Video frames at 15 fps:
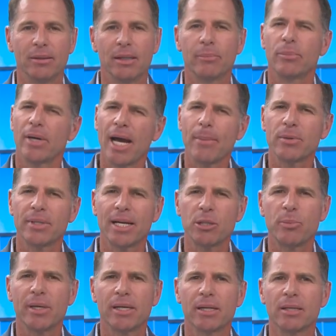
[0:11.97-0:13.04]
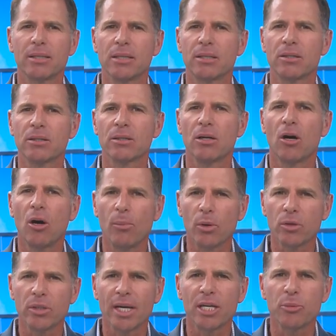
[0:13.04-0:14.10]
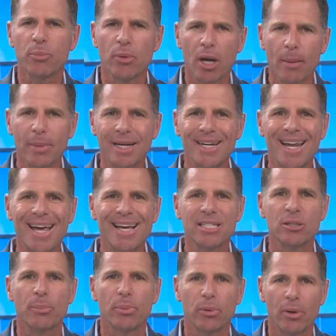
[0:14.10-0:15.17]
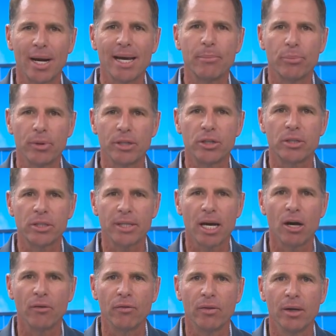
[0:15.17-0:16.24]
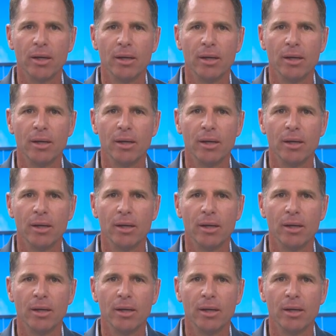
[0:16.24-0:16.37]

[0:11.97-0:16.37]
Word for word: And perhaps that's because it's almost as prominent as the Perrine Bridge itself.